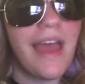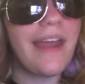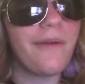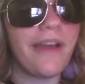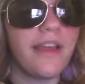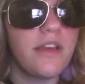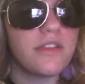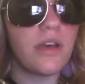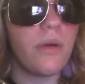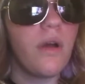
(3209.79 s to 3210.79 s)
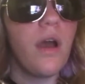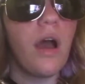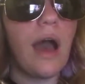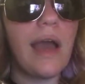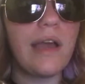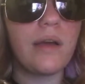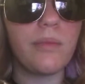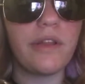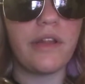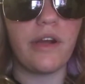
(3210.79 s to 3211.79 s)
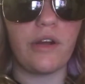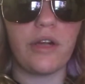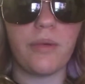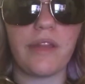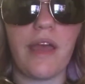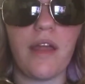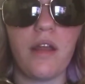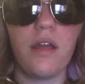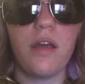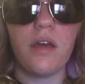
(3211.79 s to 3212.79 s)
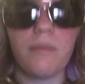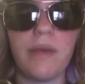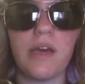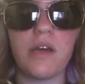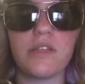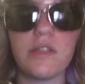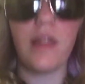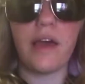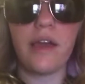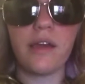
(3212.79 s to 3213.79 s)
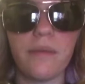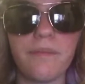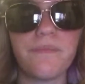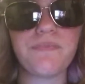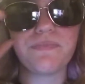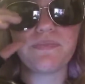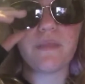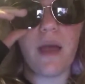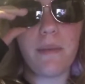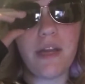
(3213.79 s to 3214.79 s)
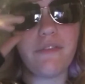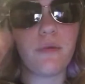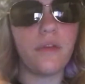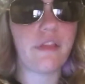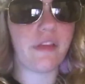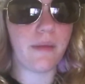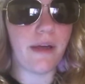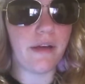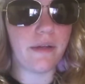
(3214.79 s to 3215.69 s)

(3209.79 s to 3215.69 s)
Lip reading: Anyway, so I completely agree with that because, like, I mean, if you really think about